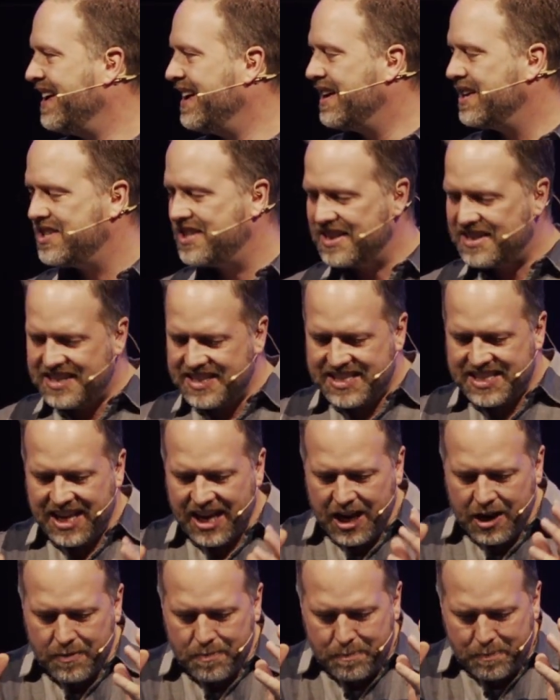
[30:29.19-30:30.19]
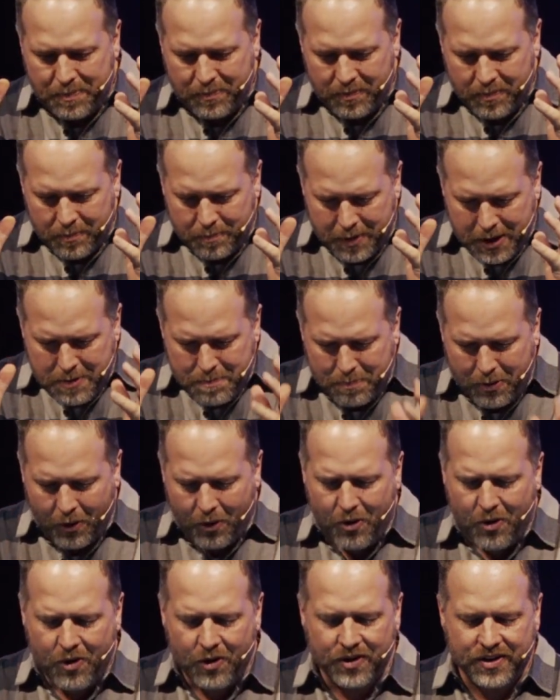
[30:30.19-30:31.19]
Jesus is saying, be
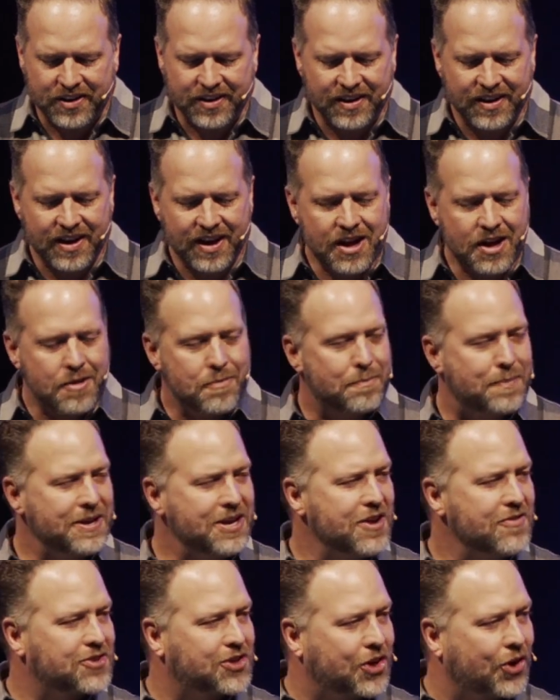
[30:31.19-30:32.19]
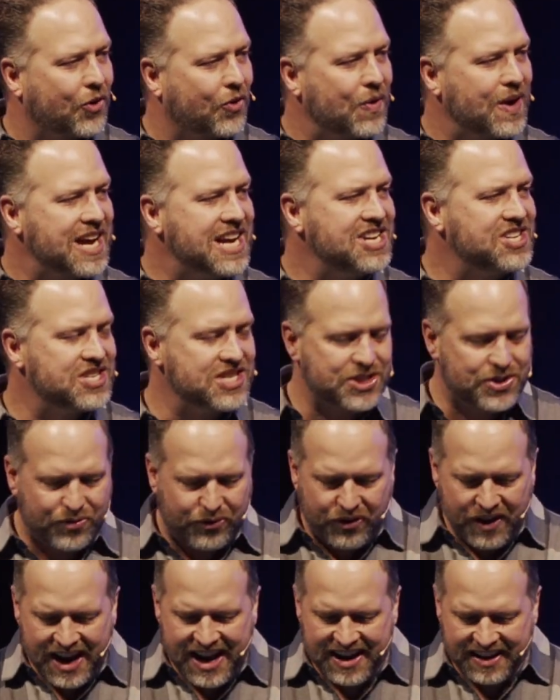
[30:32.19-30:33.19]
bold. Be of courageous
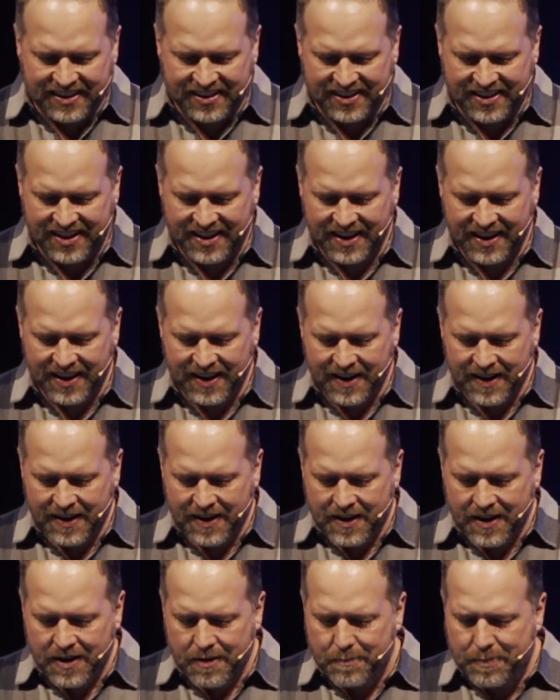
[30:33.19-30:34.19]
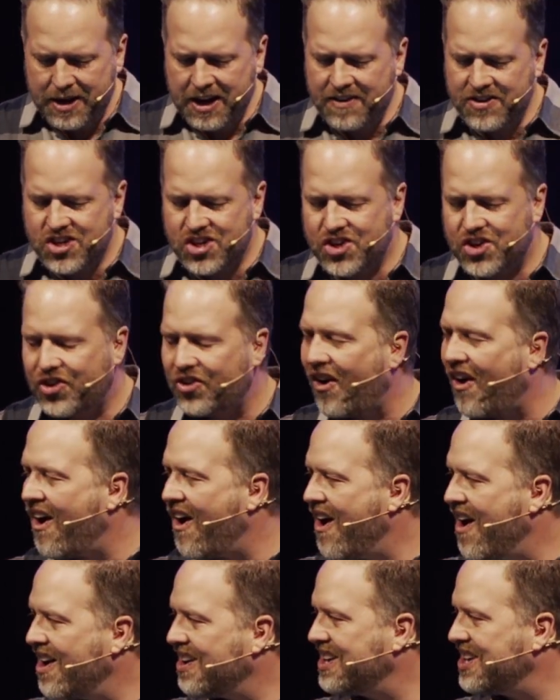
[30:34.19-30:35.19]
faith. Be of
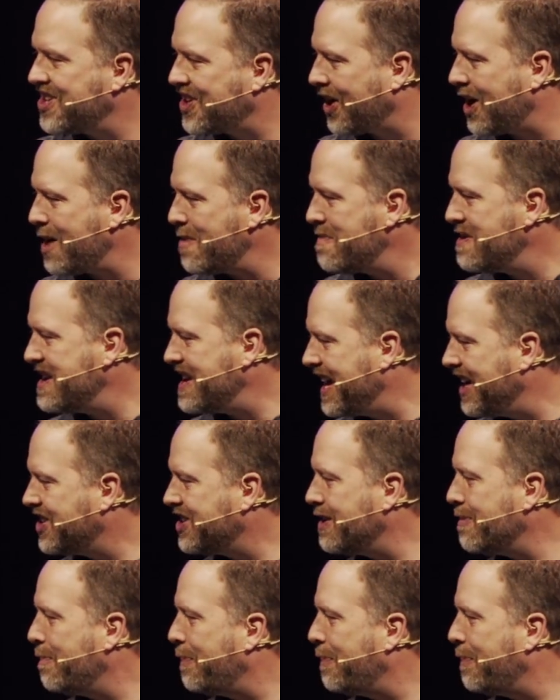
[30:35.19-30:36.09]
strong determination.